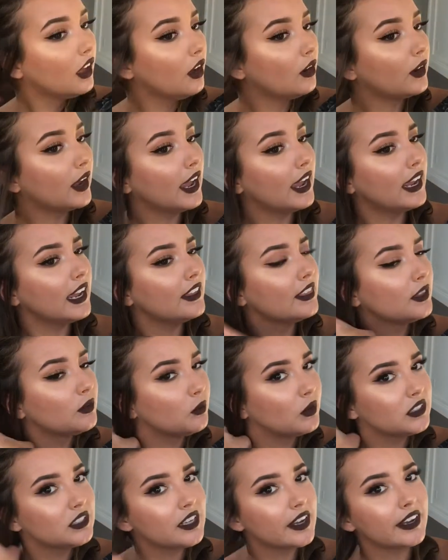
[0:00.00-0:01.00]
Okay, and then
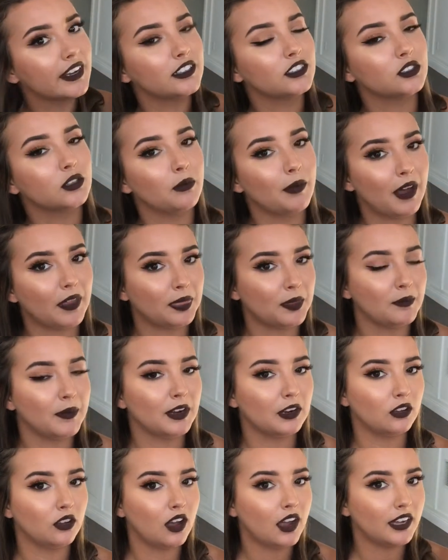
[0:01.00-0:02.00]
once I get to about the
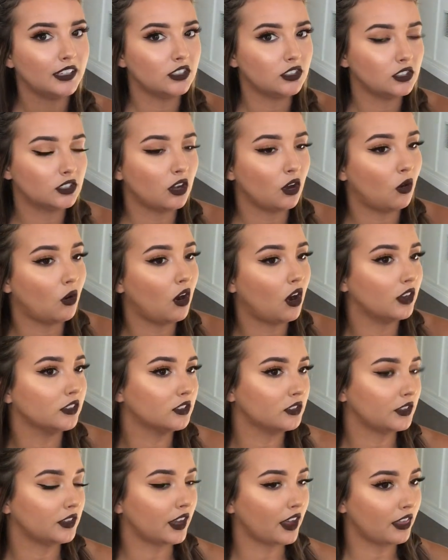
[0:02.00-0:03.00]
middle, I just go on
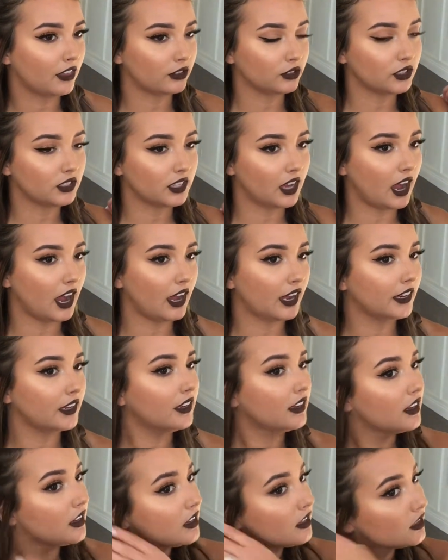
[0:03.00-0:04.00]
to the other side.
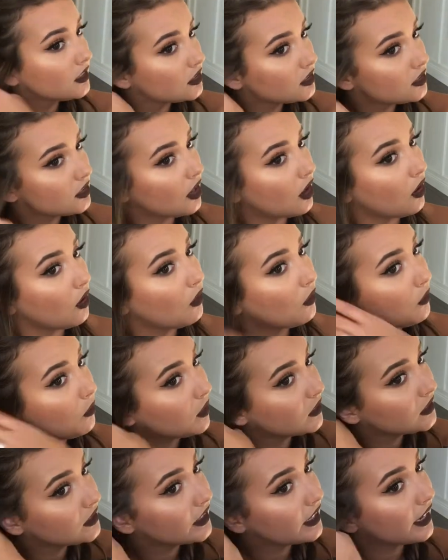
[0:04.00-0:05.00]
So
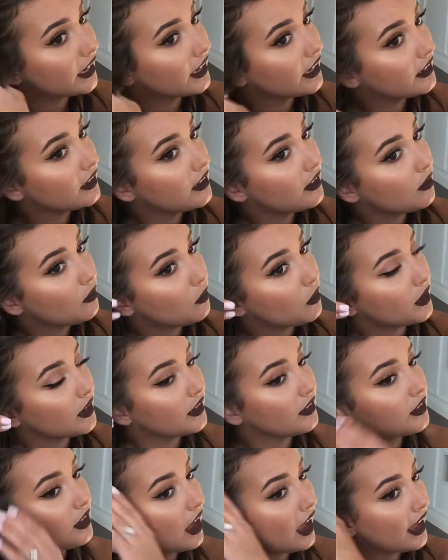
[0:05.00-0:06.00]
once again,
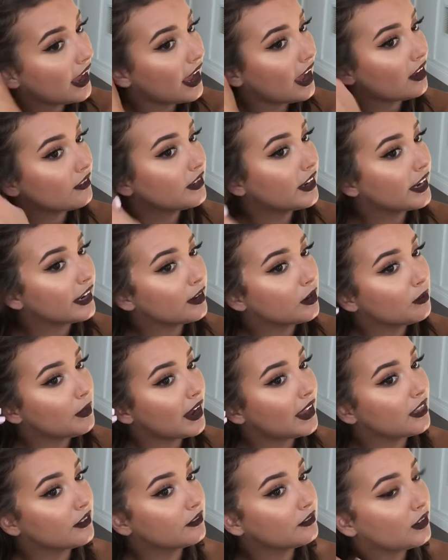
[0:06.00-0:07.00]
when I have hair
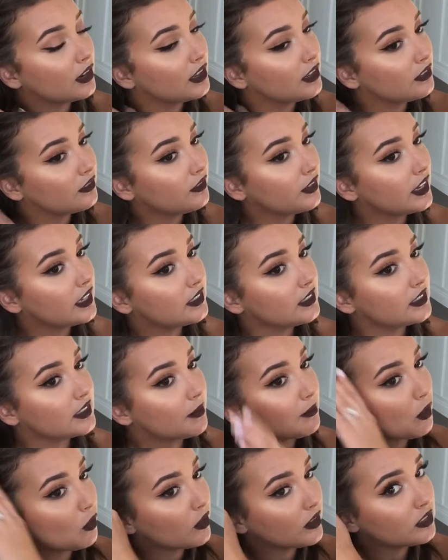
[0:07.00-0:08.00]
by the front of the face,
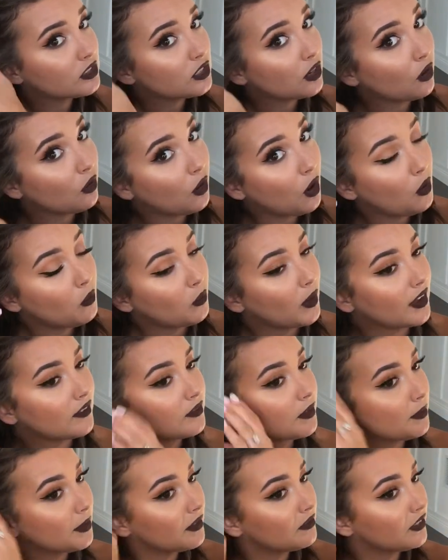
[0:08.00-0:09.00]
I'm going to go away
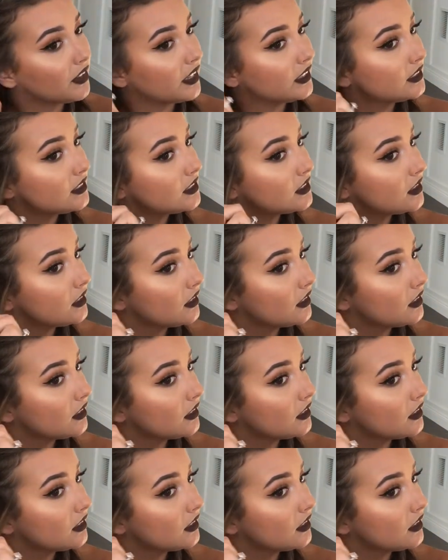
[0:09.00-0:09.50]
from the face.